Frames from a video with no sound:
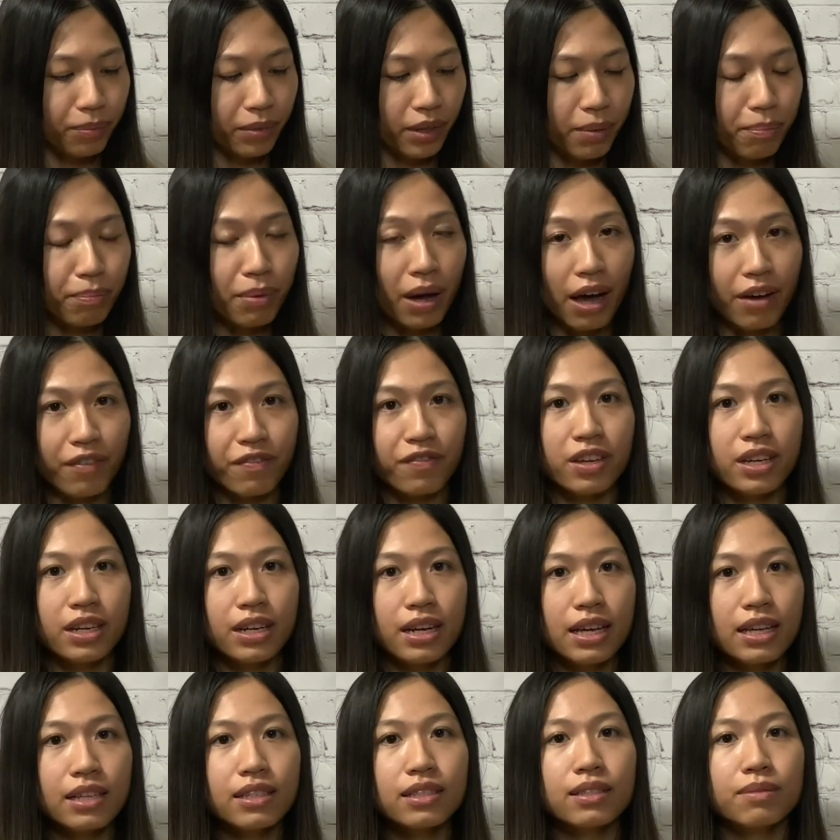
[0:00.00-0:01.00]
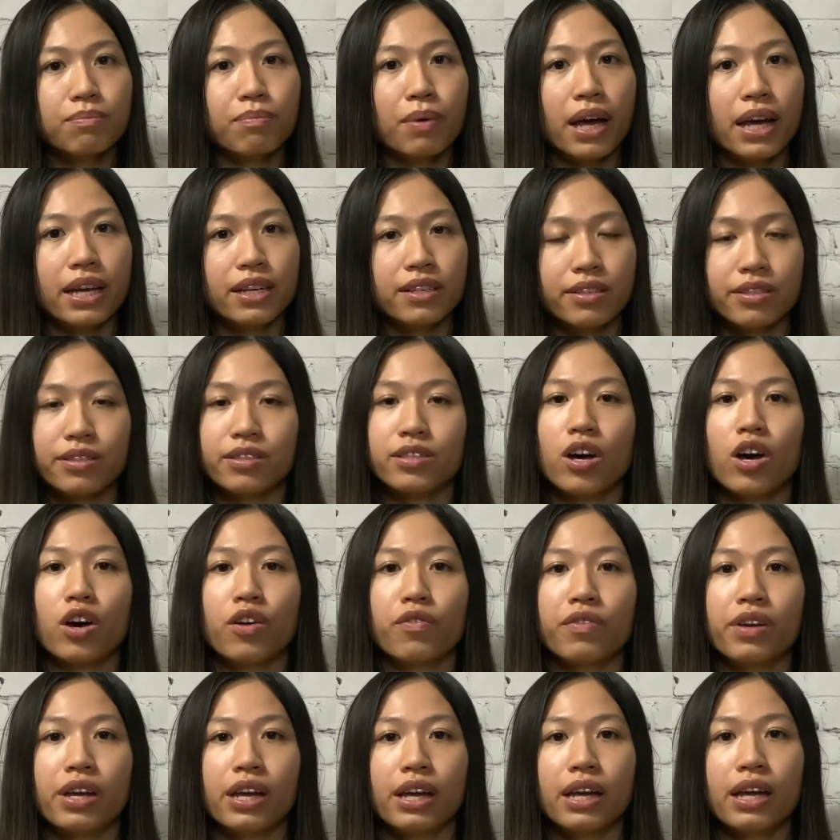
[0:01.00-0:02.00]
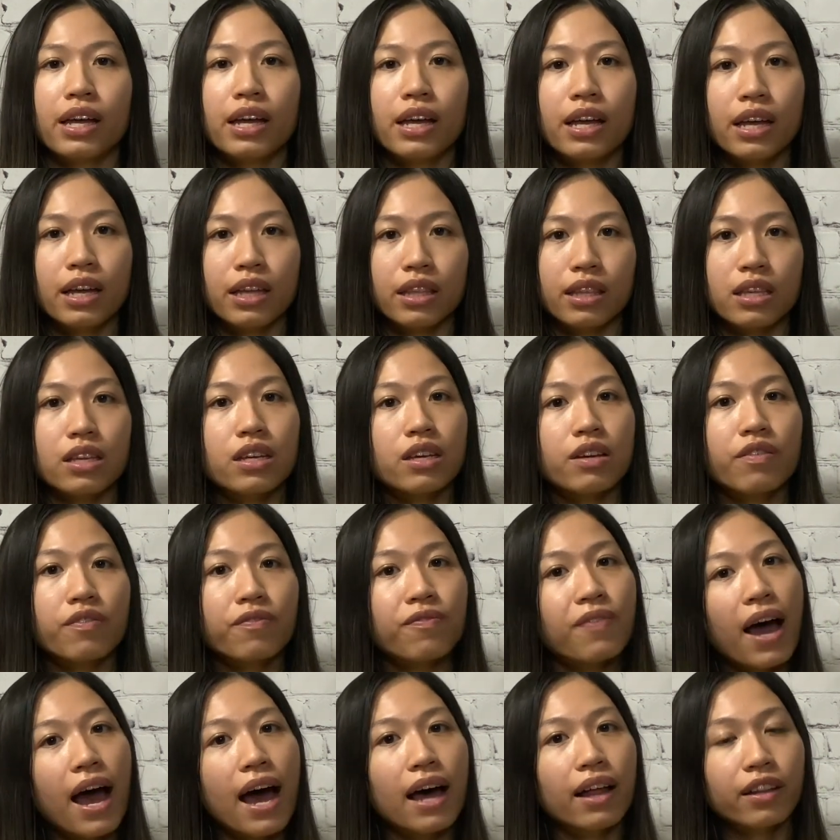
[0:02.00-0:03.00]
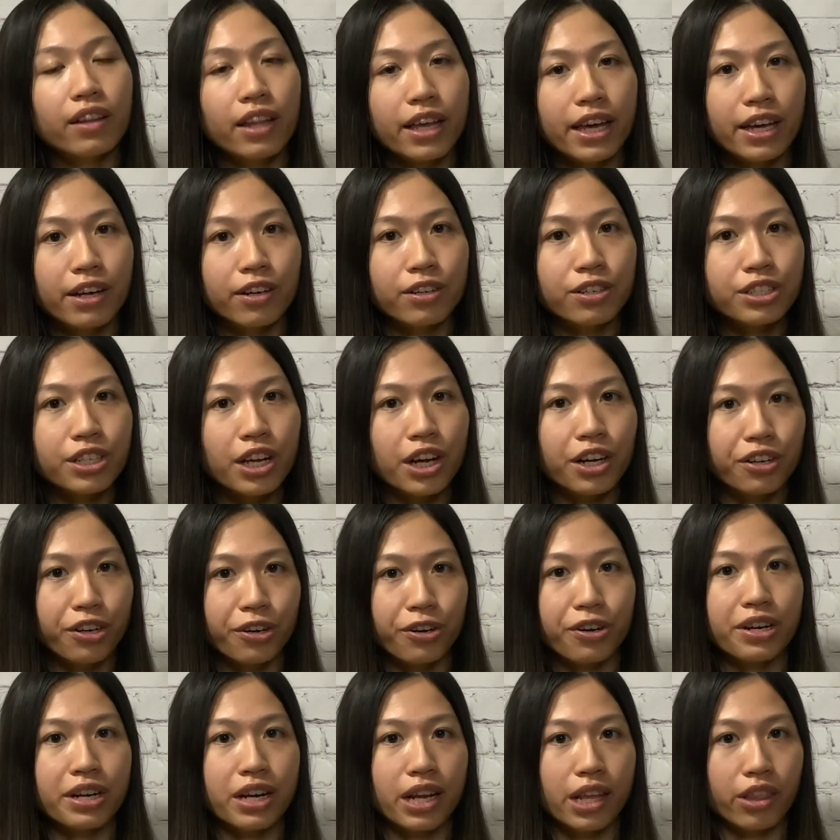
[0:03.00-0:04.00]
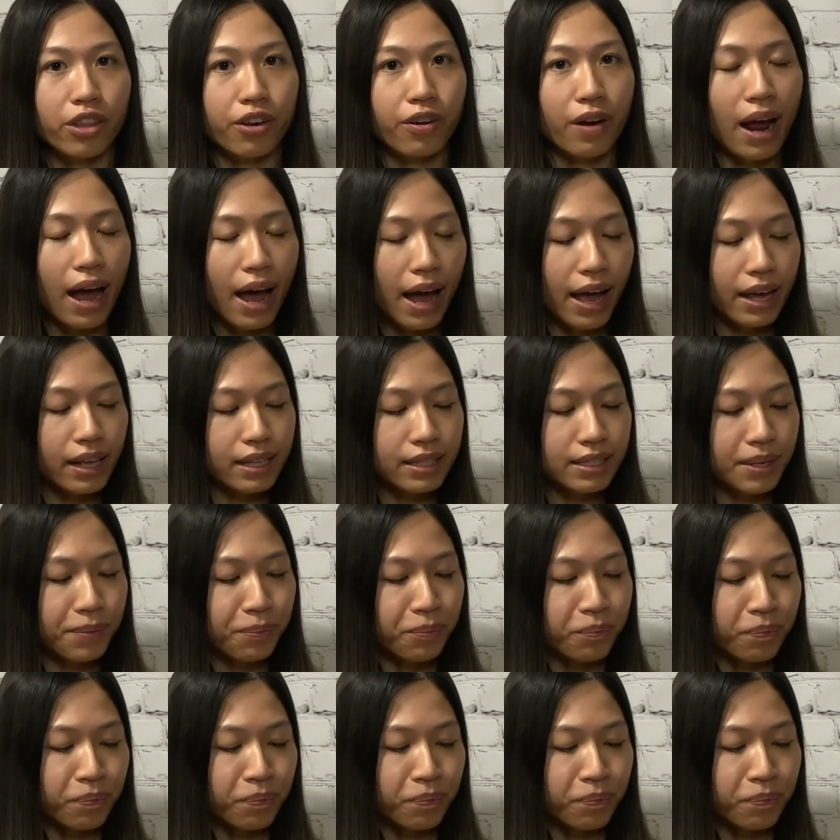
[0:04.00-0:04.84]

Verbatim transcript: the puffiness by dissolving the fat layers underneath your eyes.